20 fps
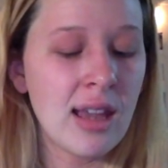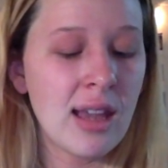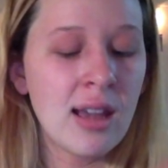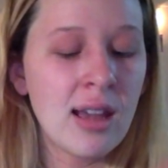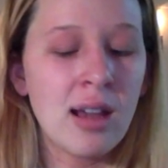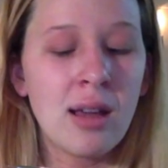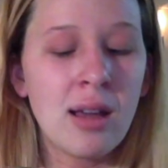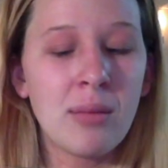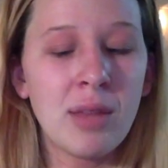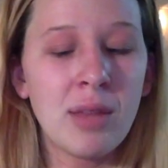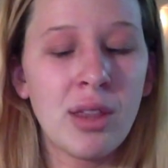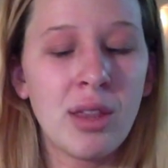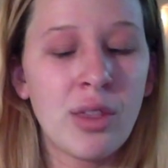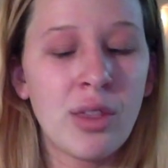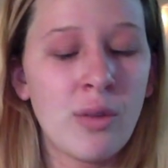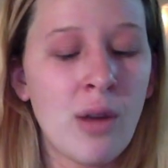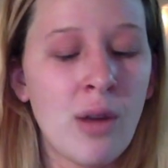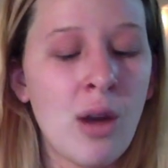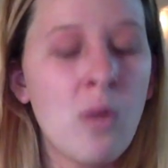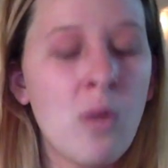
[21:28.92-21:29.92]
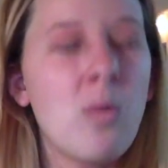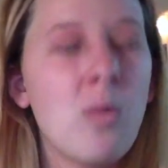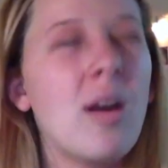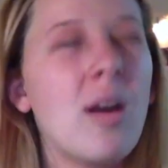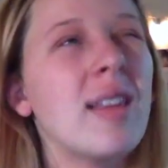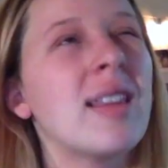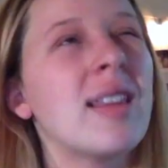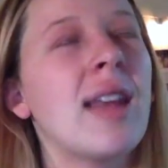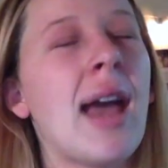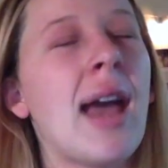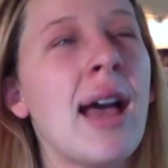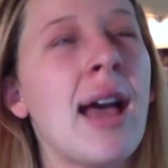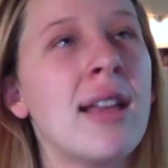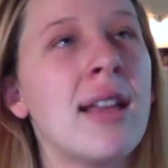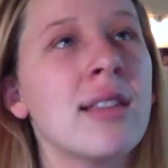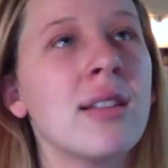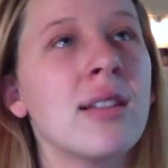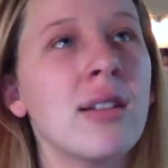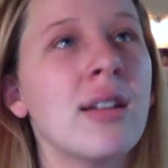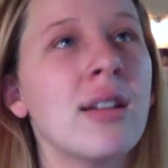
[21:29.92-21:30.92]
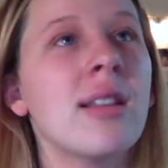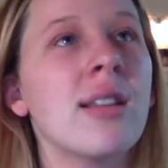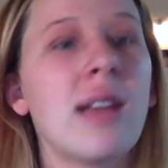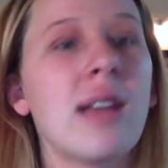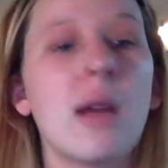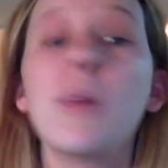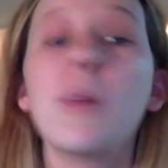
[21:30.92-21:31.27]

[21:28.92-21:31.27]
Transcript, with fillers: Um, the throw wasn't as good as I